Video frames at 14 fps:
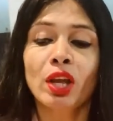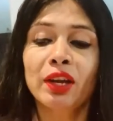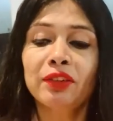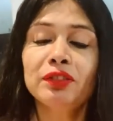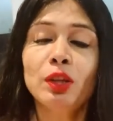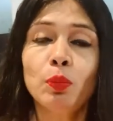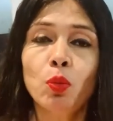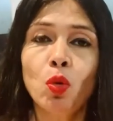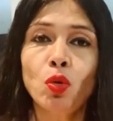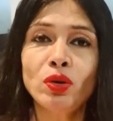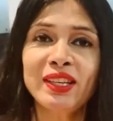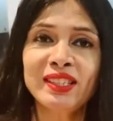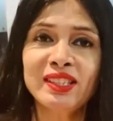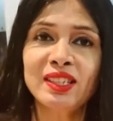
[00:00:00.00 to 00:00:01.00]
If the
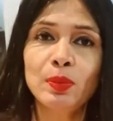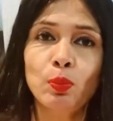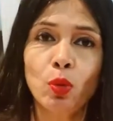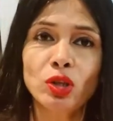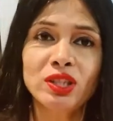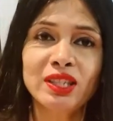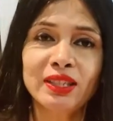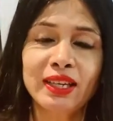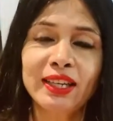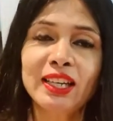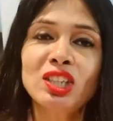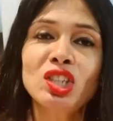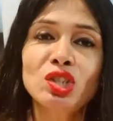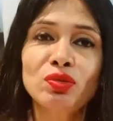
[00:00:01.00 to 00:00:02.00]
bone is deposited,
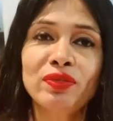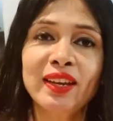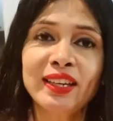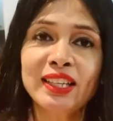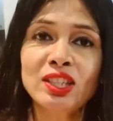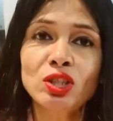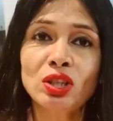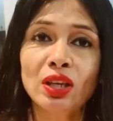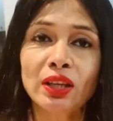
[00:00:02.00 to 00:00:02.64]
it is very